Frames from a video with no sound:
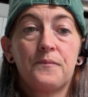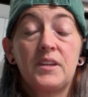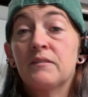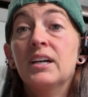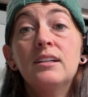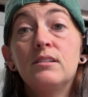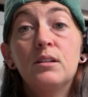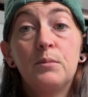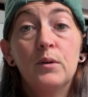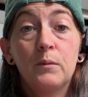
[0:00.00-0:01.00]
I've gotten to
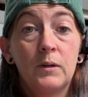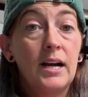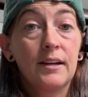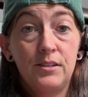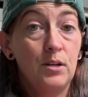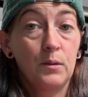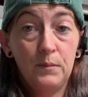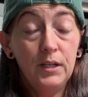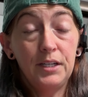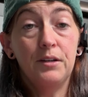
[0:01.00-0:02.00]
the point where I can talk
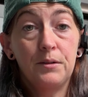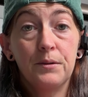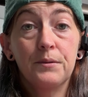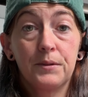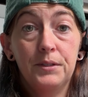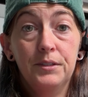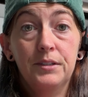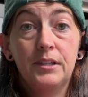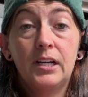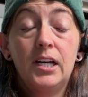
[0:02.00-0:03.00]
pretty doggone
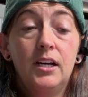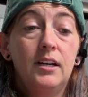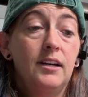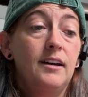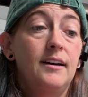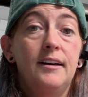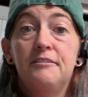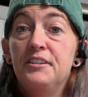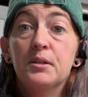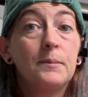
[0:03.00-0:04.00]
good. I
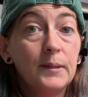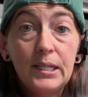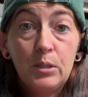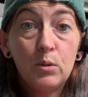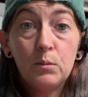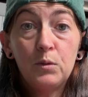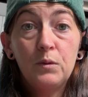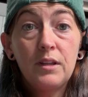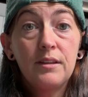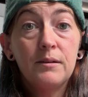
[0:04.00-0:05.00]
feel pretty normal
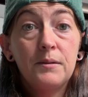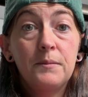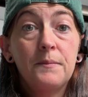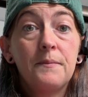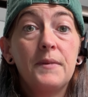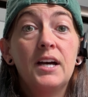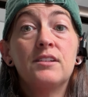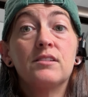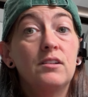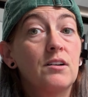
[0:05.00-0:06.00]
with them
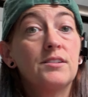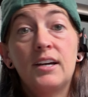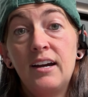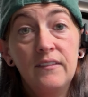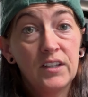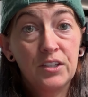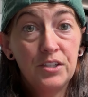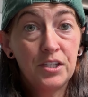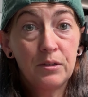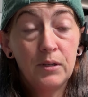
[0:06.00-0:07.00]
as long as I have the
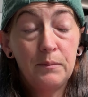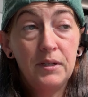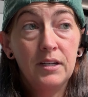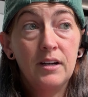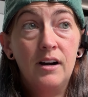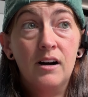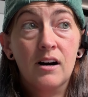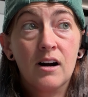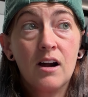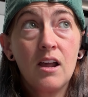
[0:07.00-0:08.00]
cushion grip in.
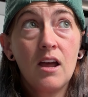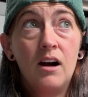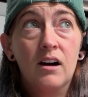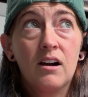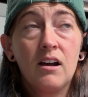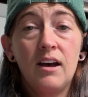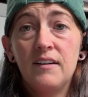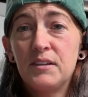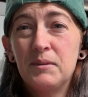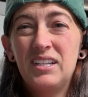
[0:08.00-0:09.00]
I
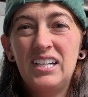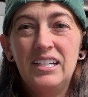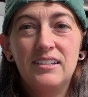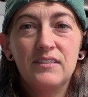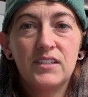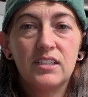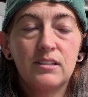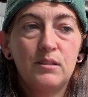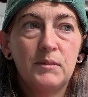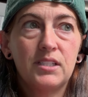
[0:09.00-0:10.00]
have some adhesive
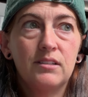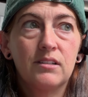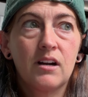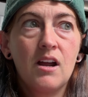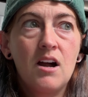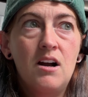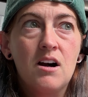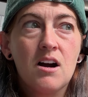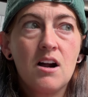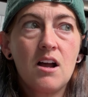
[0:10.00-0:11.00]
stuck to my tongue.
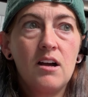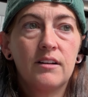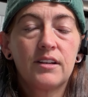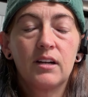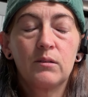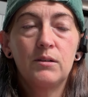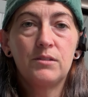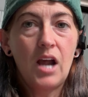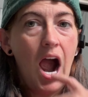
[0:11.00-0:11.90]
It's kind of gross.